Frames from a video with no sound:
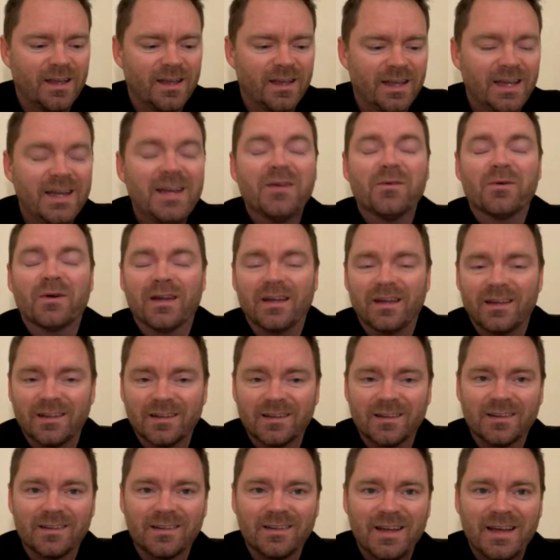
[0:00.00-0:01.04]
Anyway,
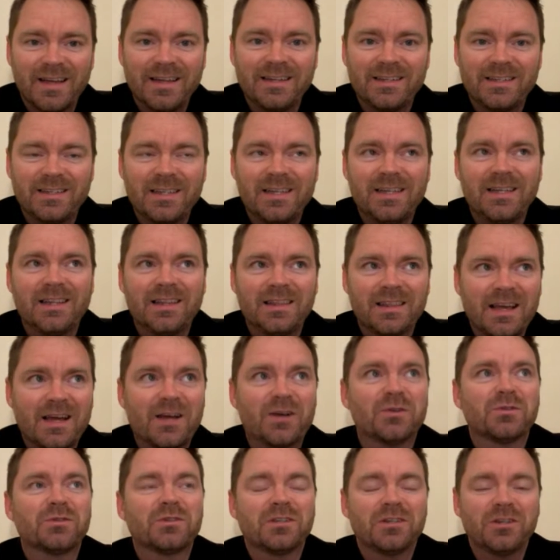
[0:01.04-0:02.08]

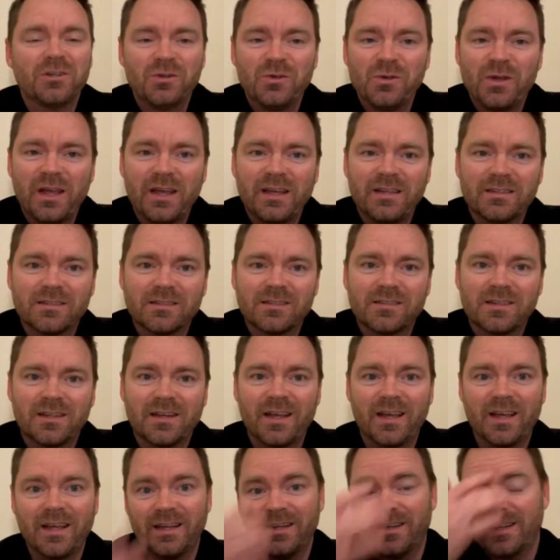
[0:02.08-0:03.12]
19,000 new cases
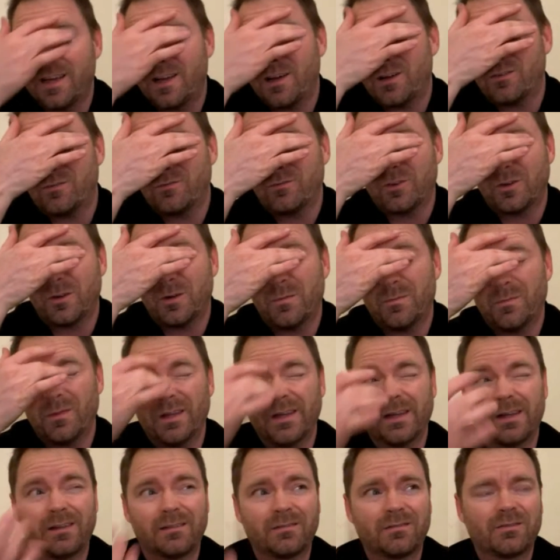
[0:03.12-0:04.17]
today, down from
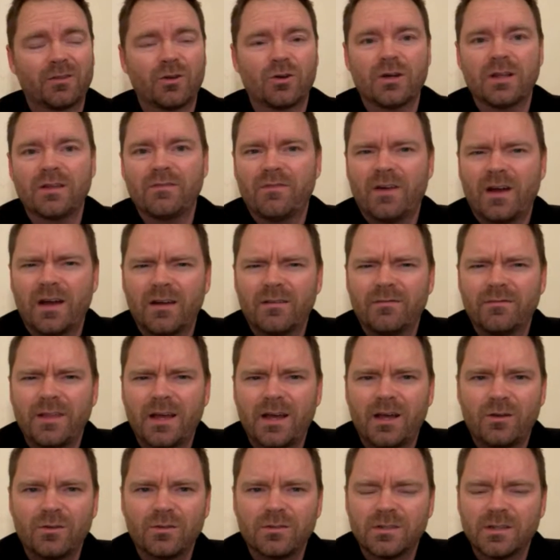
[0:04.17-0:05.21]
like
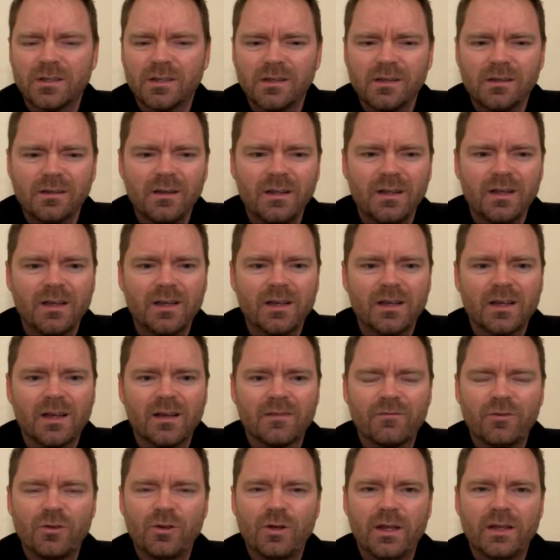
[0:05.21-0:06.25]
35,000 a
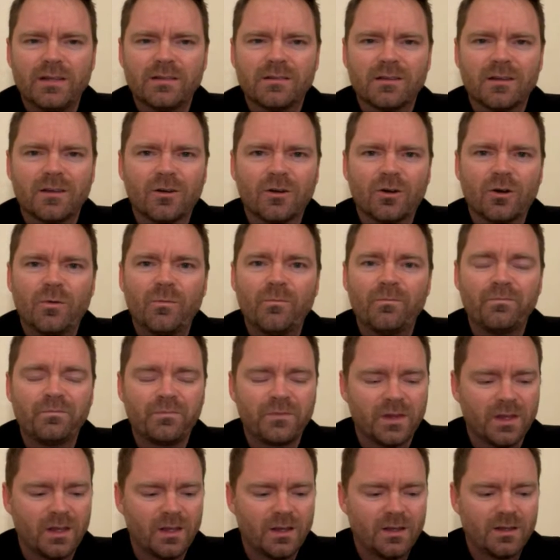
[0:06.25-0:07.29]
few days ago.
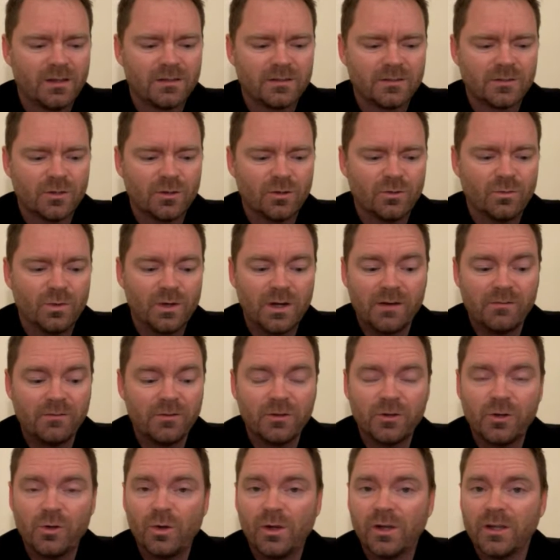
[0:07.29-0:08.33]
So whatever they're
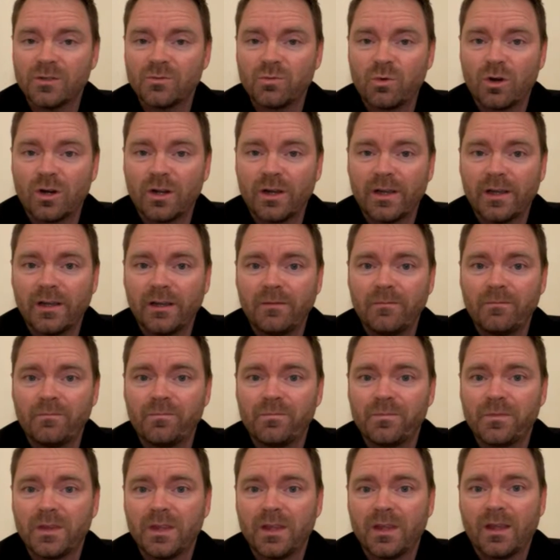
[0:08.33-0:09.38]
doing is working.
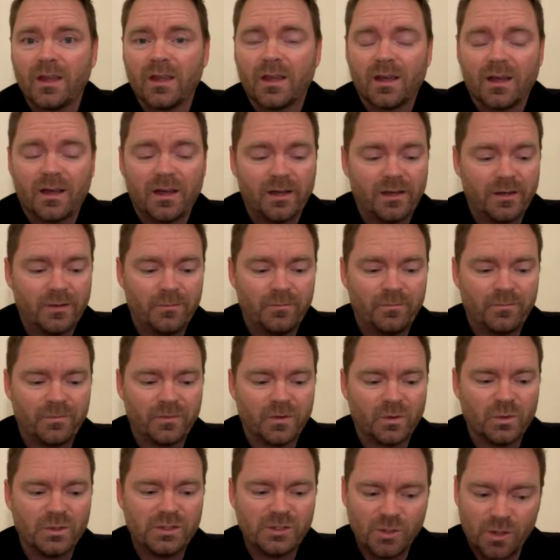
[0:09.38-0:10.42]

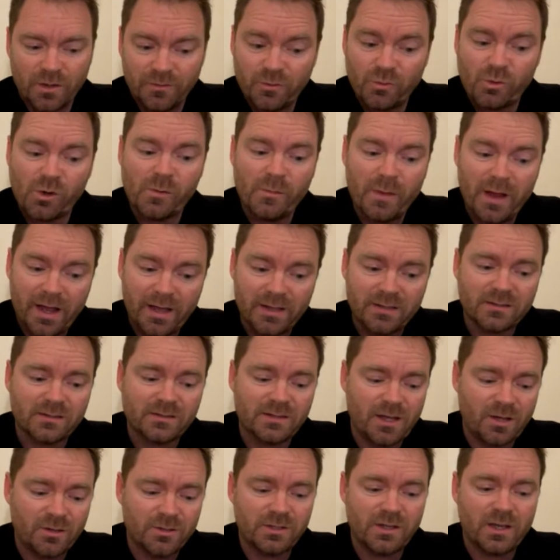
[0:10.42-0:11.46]
We still have to wear masks
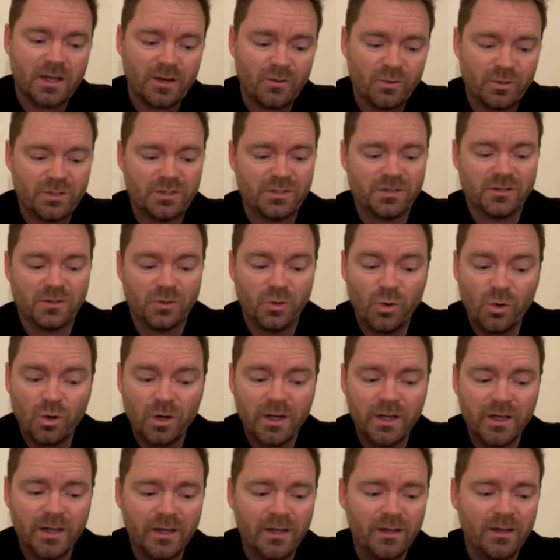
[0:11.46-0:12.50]
outside, which is
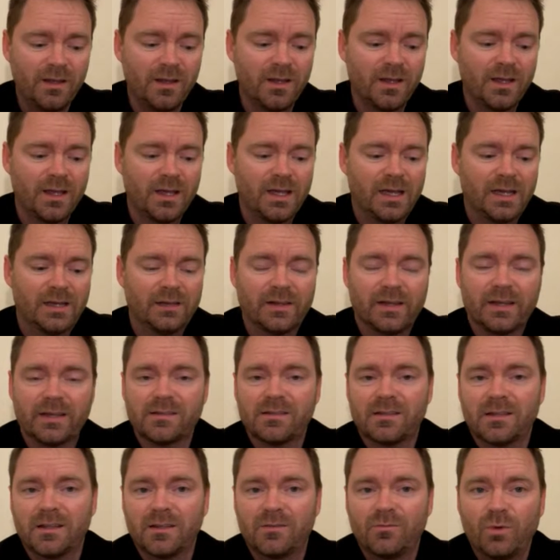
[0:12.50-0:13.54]
annoying. And like I
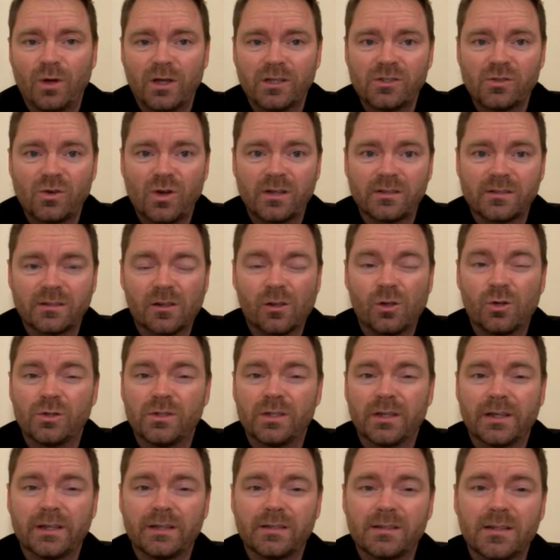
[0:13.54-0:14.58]
said, restaurants
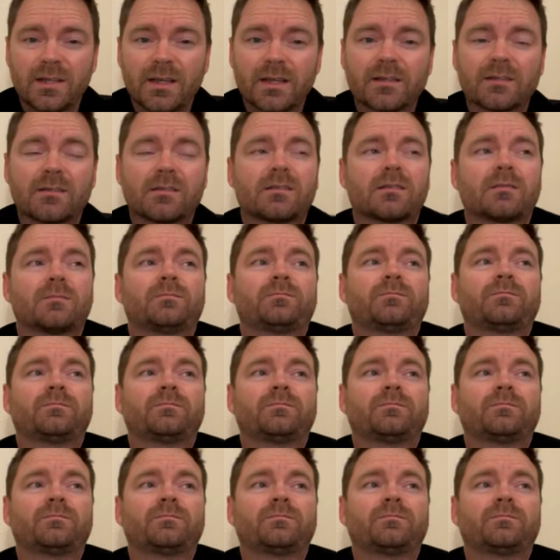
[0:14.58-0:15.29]
closing at 6.